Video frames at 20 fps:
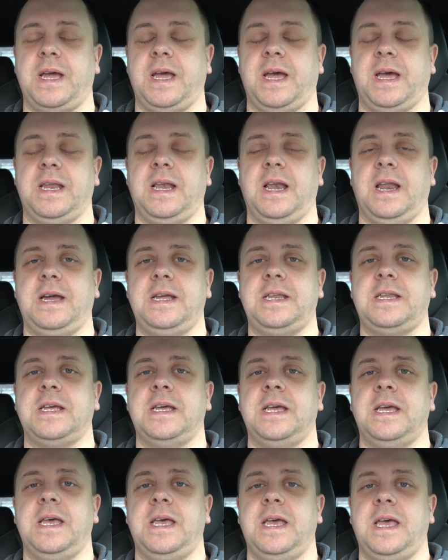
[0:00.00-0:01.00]
headlight,
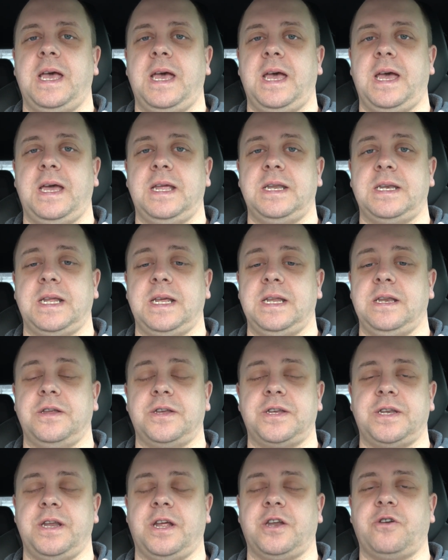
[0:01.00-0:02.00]
and it
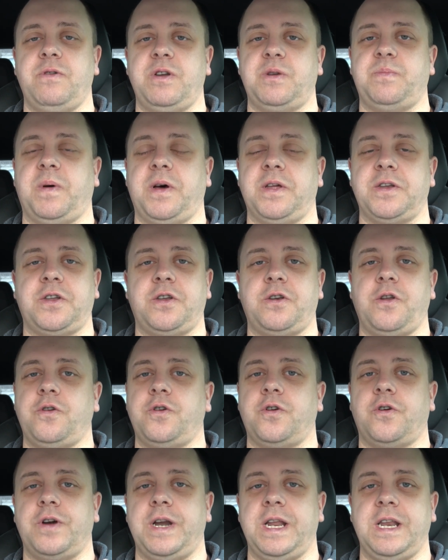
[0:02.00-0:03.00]
does not respond to
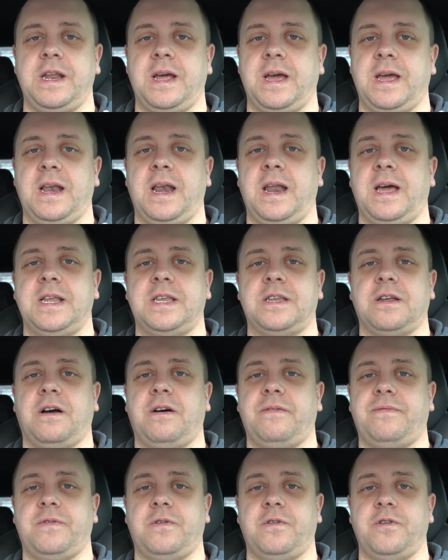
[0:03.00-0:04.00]
turning the headlights
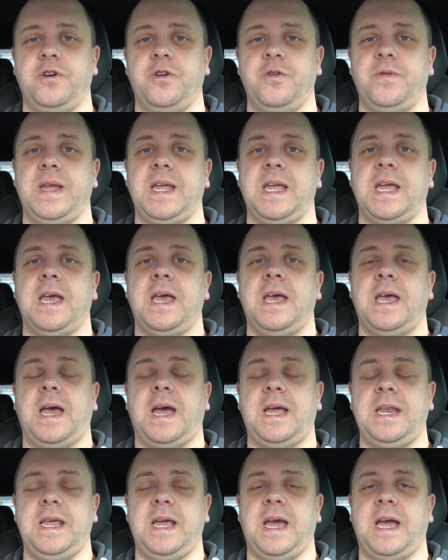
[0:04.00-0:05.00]
off or doing
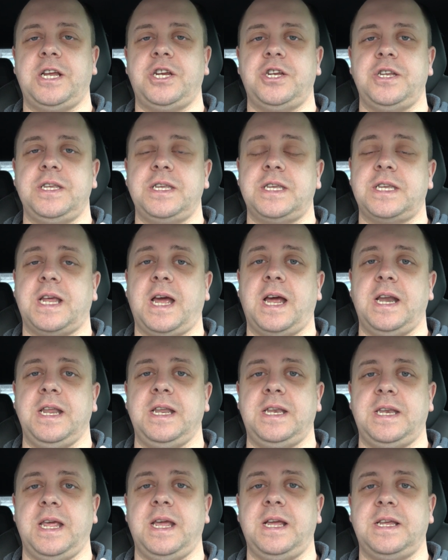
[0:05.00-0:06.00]
any actions, and
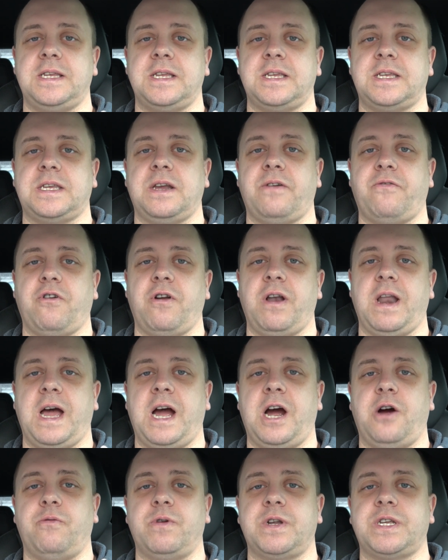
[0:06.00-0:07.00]
it takes several
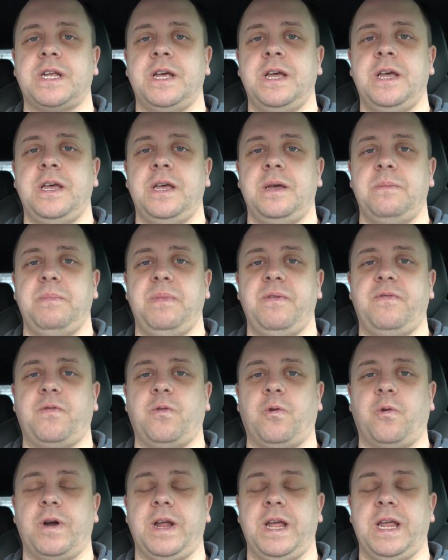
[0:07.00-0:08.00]
hours
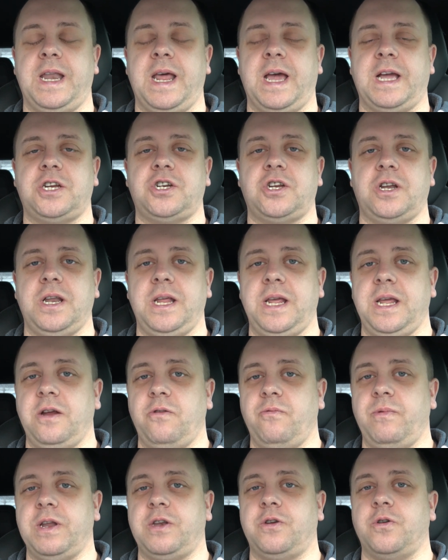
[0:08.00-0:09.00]
before it actually
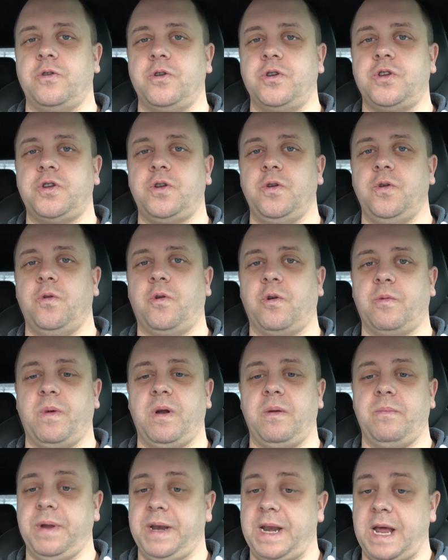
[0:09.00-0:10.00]
returns to
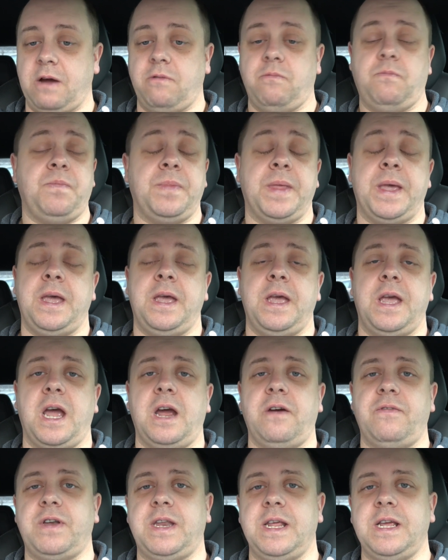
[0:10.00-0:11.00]
normal. But now
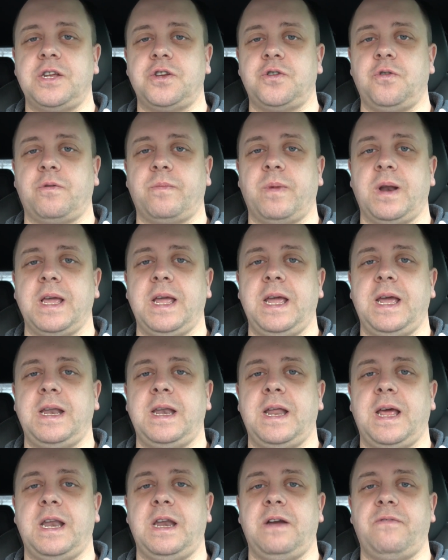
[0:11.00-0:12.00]
everything is normal
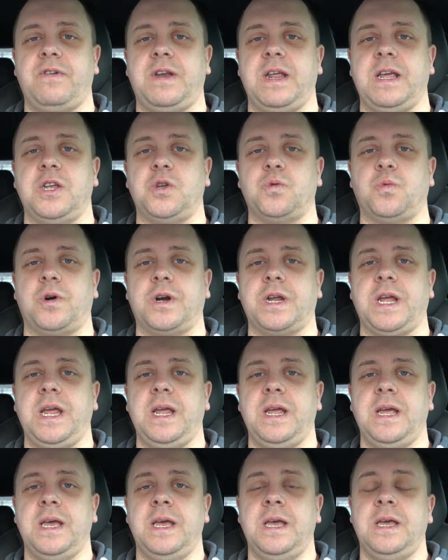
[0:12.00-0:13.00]
again and everything is
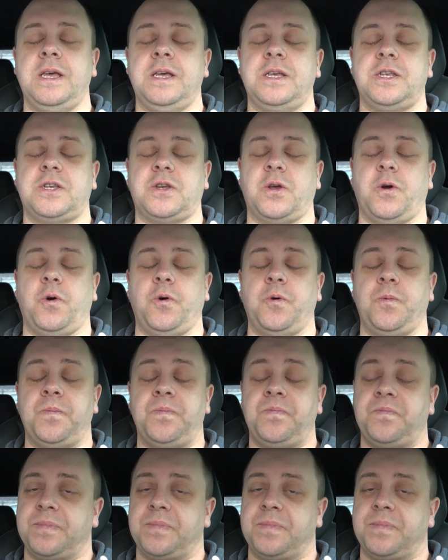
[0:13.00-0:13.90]
working. So